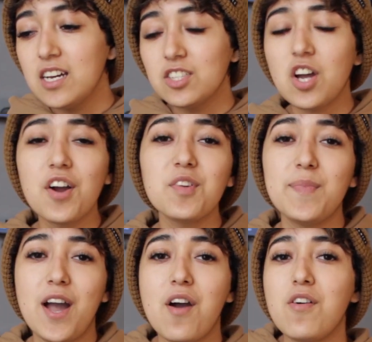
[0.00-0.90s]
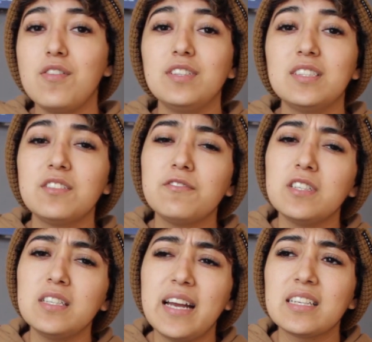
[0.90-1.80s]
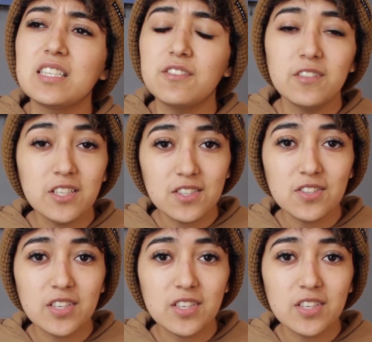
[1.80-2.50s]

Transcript: talk about different activities